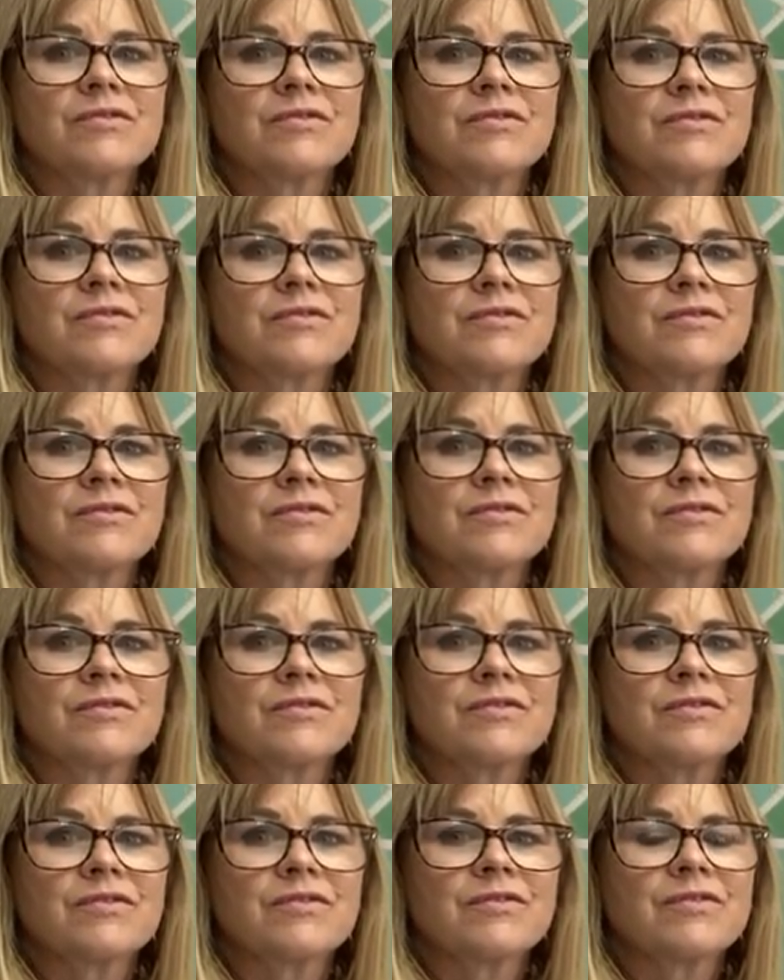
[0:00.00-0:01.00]

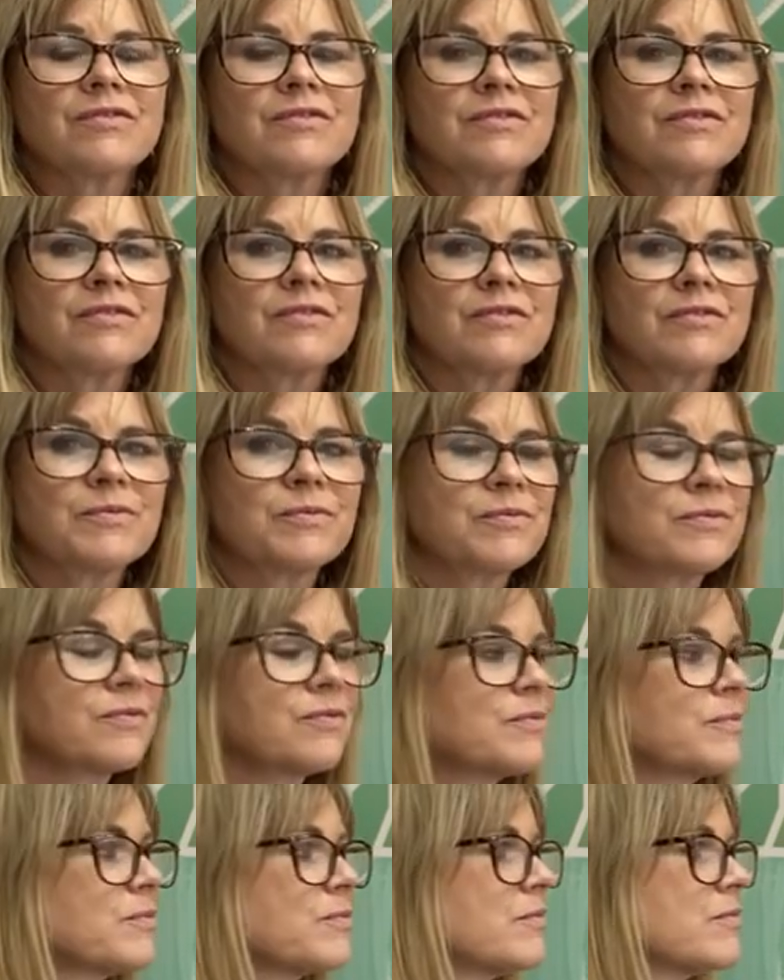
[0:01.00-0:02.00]

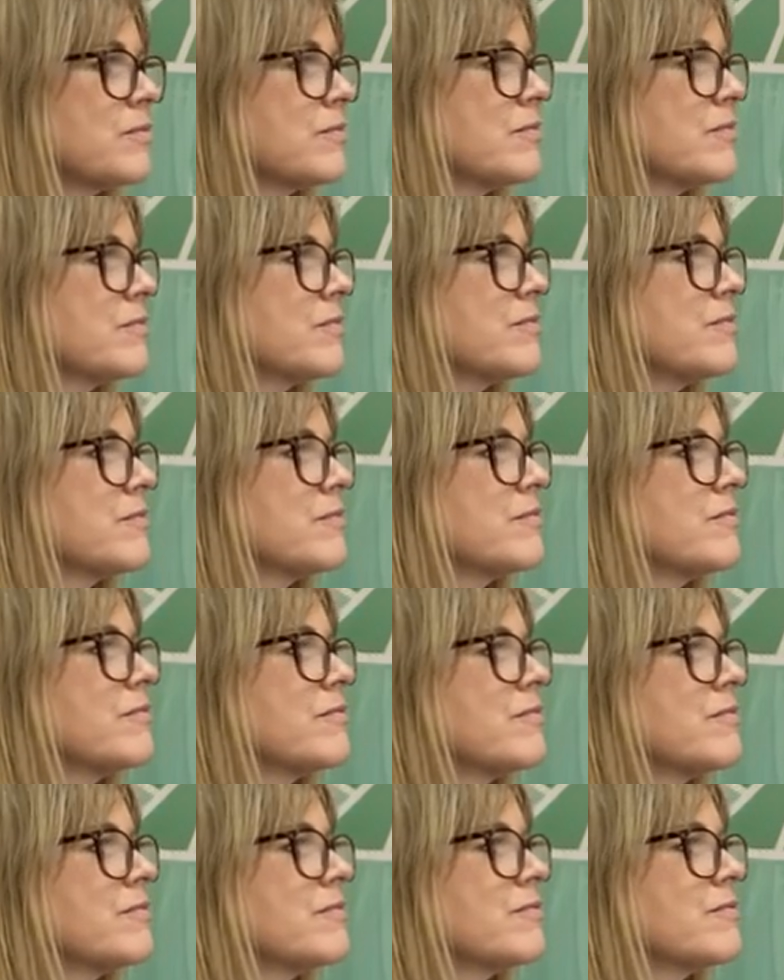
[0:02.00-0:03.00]

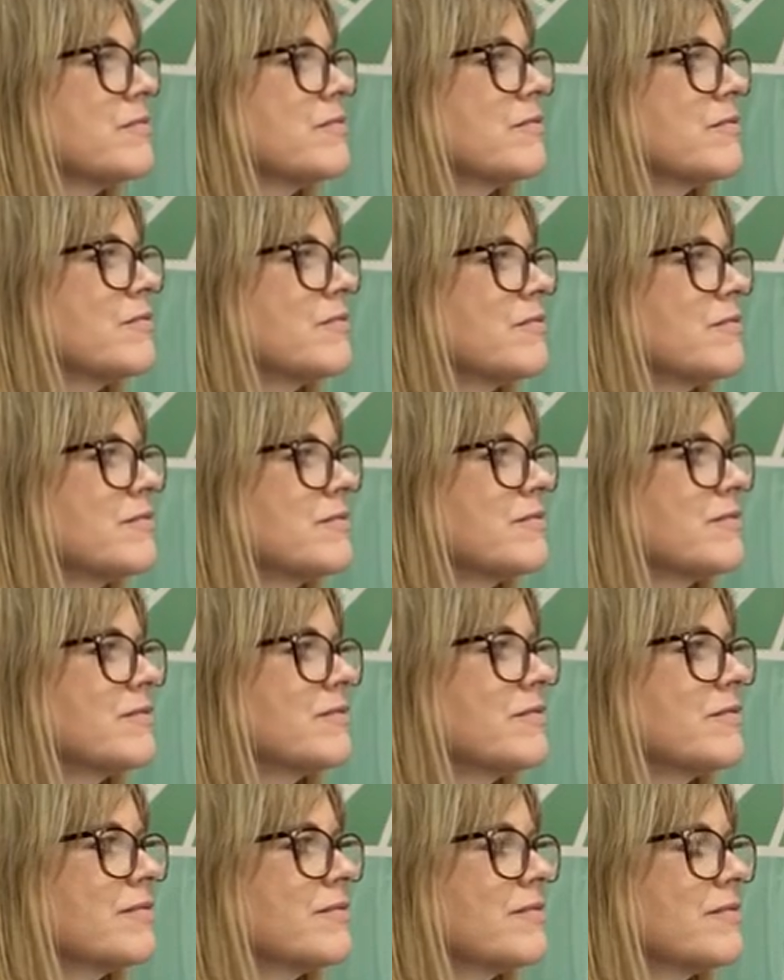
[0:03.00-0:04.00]

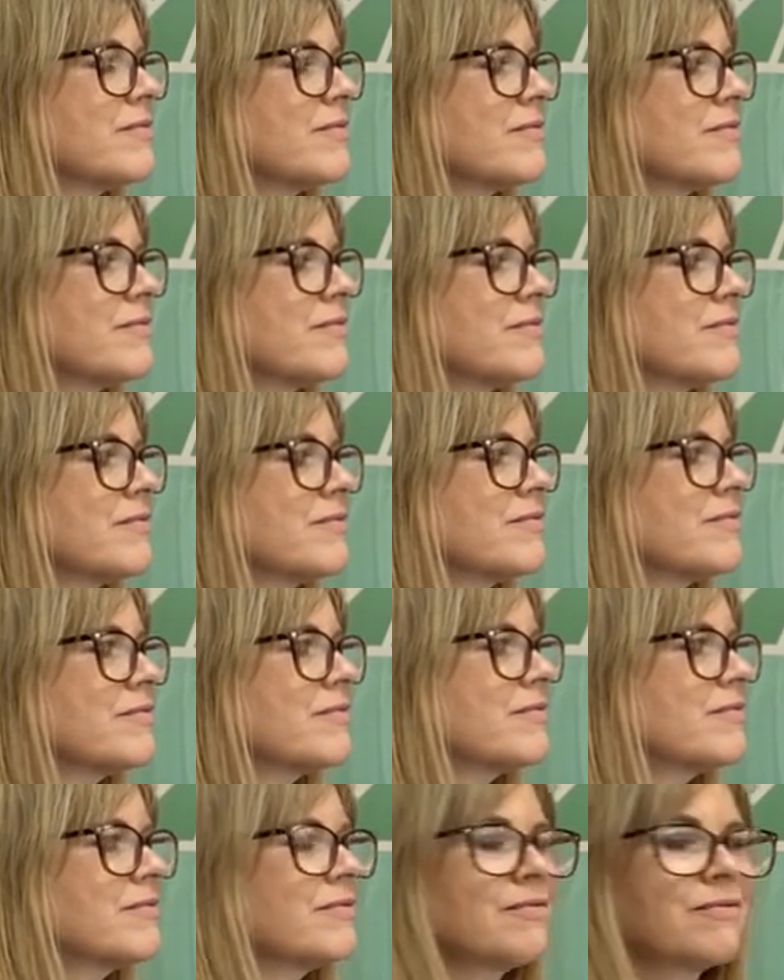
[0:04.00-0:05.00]

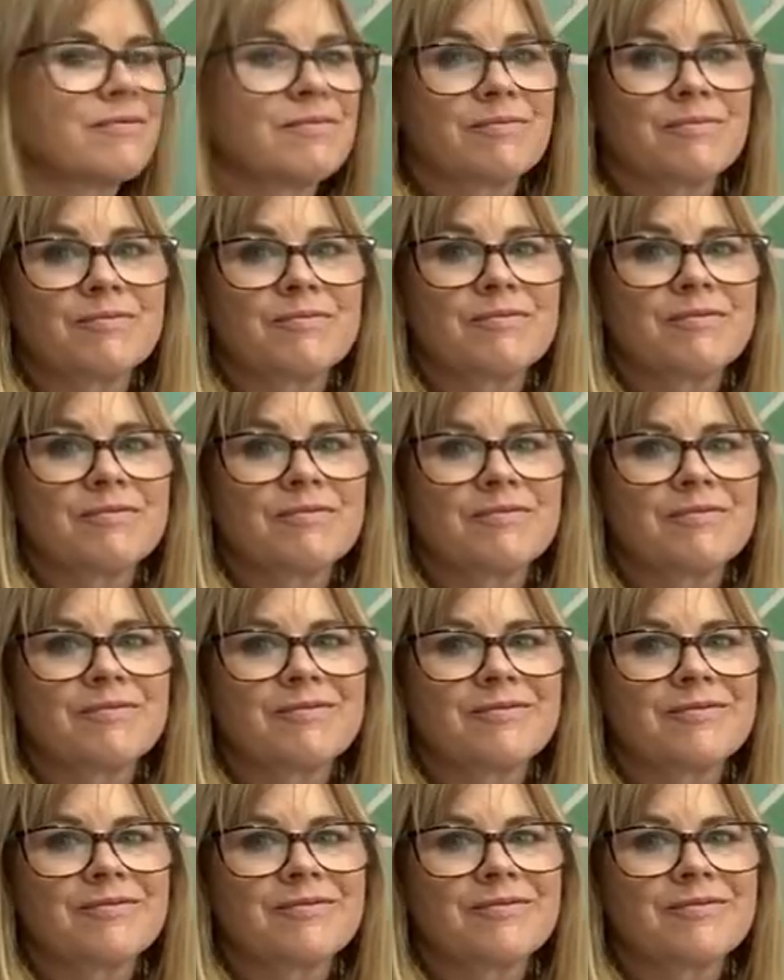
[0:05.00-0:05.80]
This person isn't speaking.